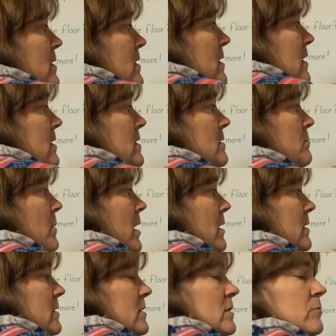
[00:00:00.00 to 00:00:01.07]
6
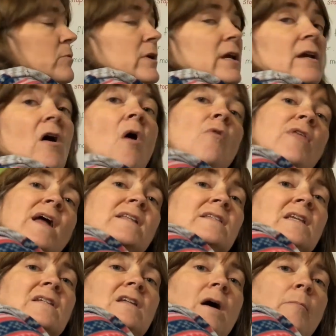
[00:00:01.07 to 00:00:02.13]
minus 3. Oh,
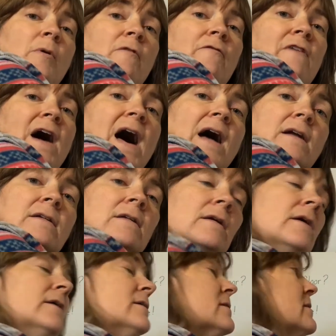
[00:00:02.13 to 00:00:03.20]
that's a double fact.
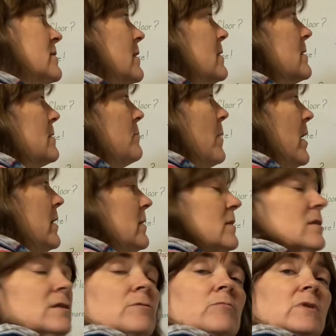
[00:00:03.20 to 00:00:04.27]
6
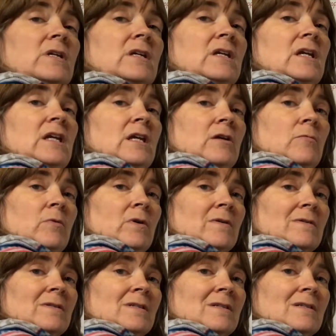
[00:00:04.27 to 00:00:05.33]
minus 3
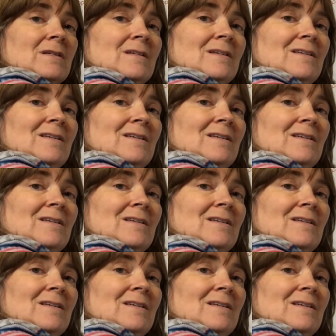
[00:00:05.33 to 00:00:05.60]
equals